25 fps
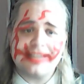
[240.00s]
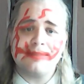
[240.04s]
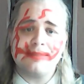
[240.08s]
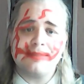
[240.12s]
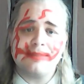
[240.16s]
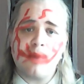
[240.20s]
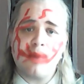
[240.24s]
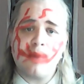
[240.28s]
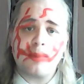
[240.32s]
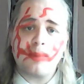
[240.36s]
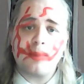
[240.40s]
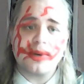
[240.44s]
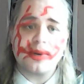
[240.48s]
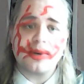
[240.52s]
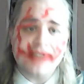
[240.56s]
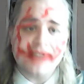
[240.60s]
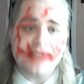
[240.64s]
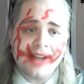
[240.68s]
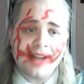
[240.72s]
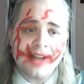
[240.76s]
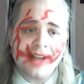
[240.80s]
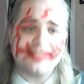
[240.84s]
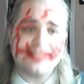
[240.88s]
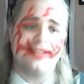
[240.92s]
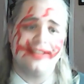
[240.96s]
him more
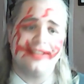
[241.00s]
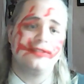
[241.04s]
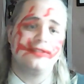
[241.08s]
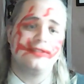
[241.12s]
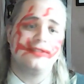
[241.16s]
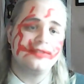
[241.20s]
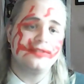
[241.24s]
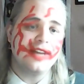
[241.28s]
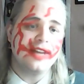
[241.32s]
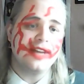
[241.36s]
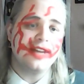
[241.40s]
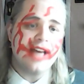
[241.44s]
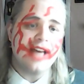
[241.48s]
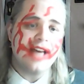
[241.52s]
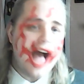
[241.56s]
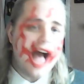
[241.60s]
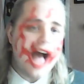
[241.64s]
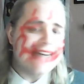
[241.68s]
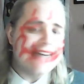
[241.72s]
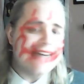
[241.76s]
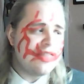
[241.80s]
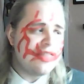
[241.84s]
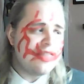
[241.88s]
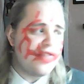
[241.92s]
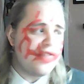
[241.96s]
productive.
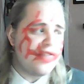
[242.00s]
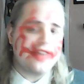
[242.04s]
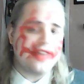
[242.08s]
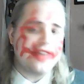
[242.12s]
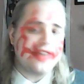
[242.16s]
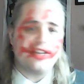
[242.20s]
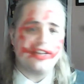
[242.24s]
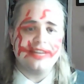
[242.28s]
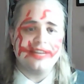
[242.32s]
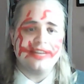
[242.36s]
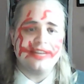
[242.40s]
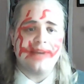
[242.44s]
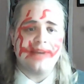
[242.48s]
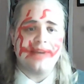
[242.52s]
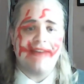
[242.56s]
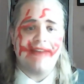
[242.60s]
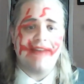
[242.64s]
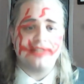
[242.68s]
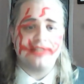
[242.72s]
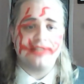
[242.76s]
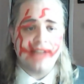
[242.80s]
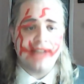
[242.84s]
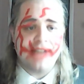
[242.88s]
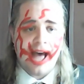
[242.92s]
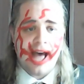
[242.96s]
I didn't think that he would have
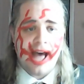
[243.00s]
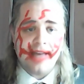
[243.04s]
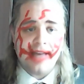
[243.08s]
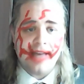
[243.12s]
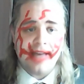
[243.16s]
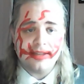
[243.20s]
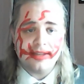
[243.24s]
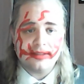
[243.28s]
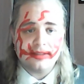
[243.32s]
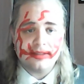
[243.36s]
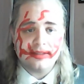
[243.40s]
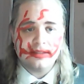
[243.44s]
to die.